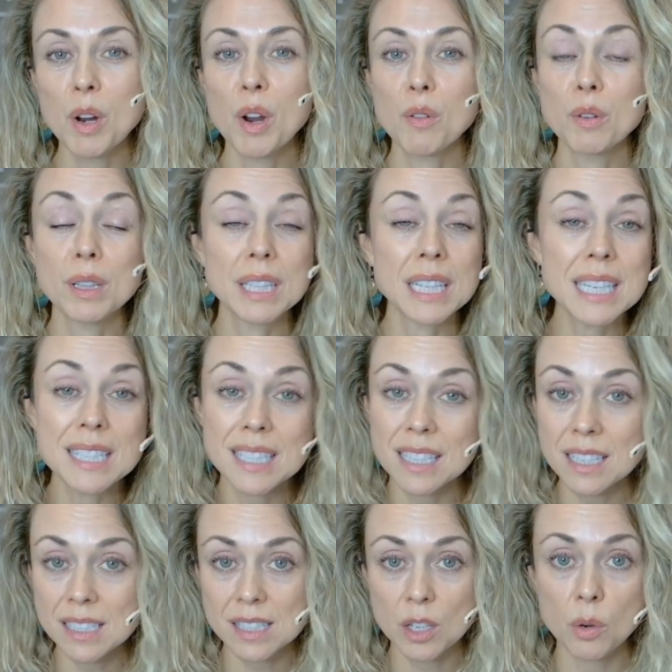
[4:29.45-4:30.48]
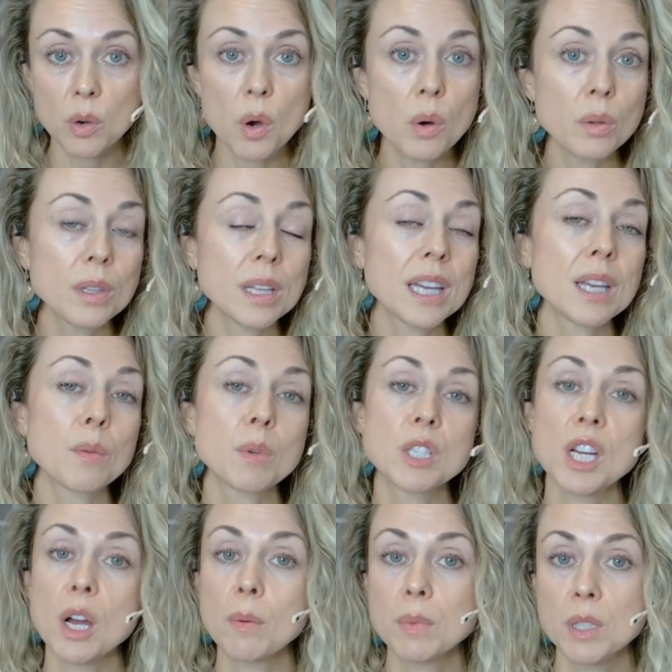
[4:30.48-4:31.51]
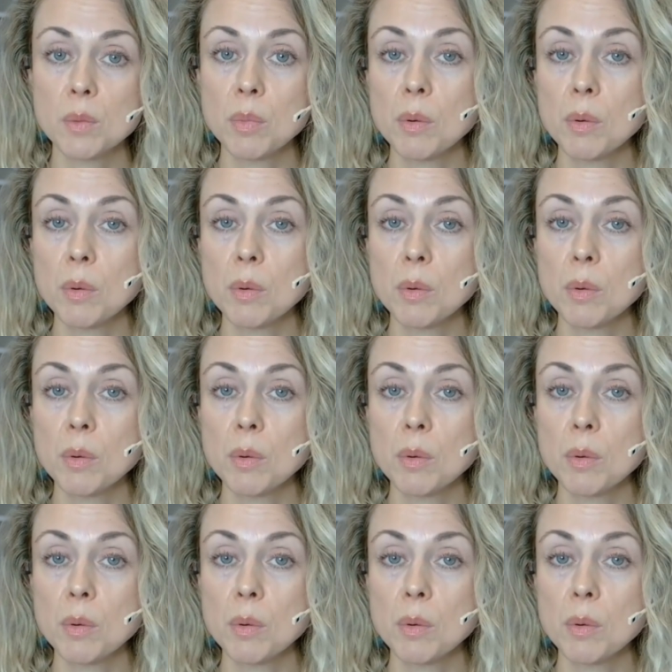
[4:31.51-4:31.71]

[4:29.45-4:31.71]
releasing acetylcholine, which helps to